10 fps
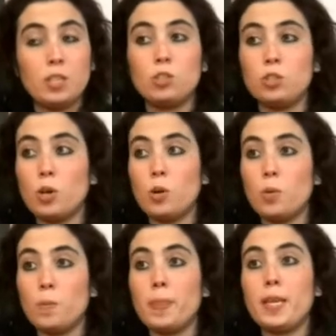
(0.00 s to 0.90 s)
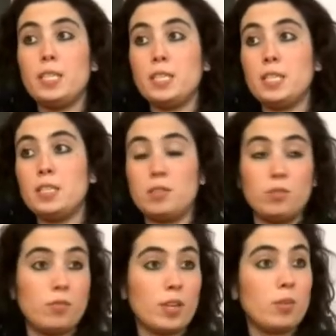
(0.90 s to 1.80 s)
So it is
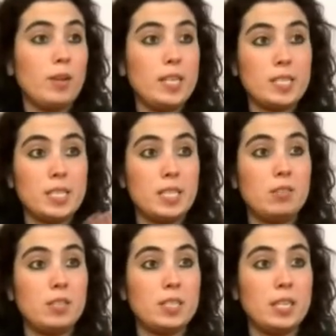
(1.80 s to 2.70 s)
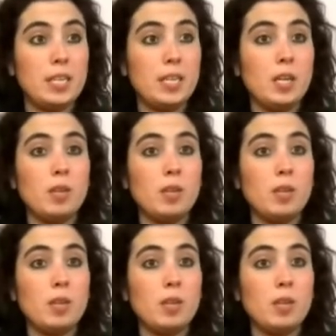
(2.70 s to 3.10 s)
regulated here in Italy,